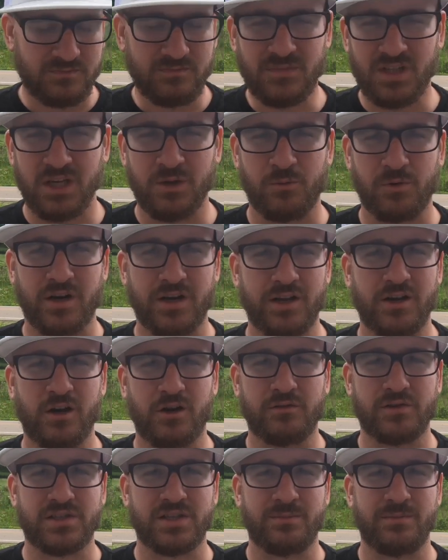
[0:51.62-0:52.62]
And we're gonna go
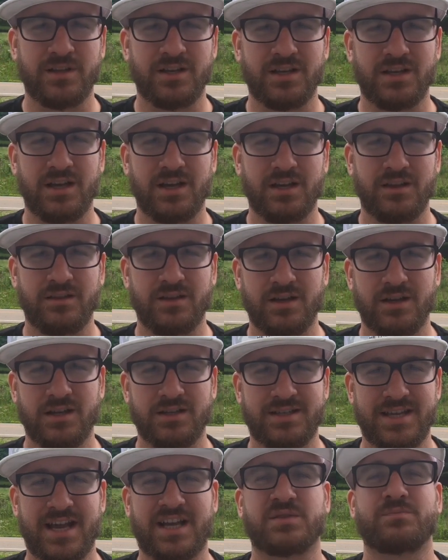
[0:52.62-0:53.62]
over some of the
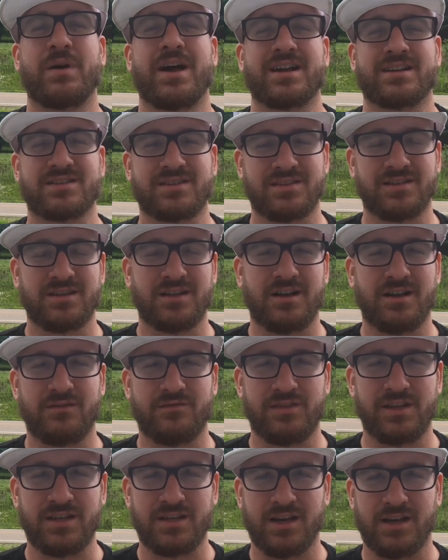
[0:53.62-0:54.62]
tech specs
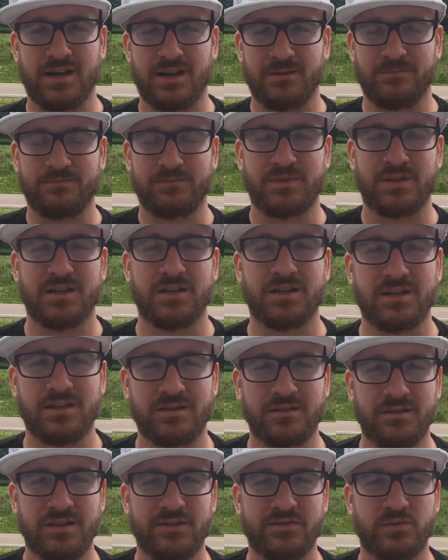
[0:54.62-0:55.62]
of the
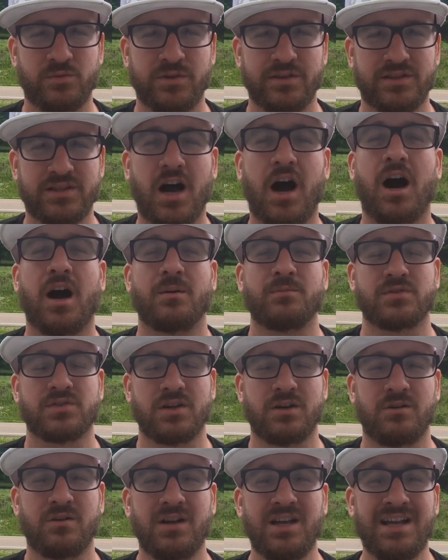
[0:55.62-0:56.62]
lifts with Tom.
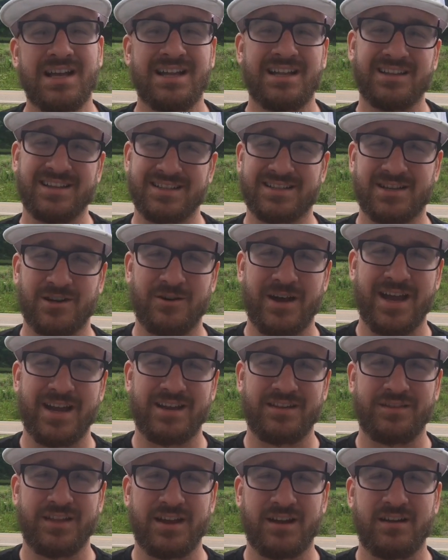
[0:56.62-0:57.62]
So let's go ahead
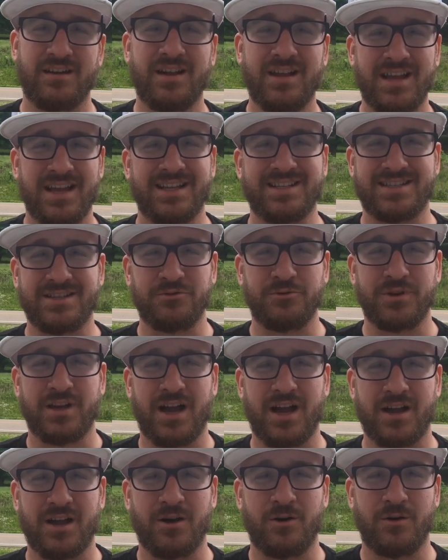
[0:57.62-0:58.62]
in there and see what we
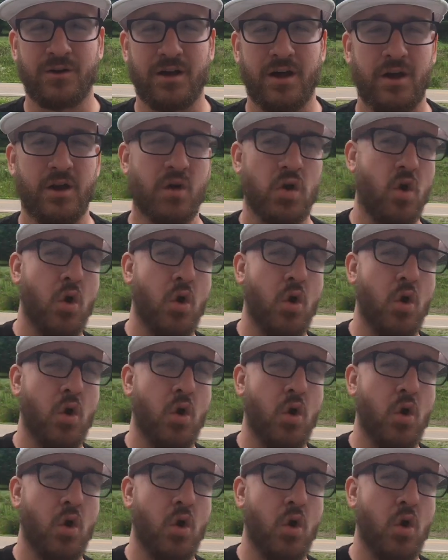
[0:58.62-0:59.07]
got going on.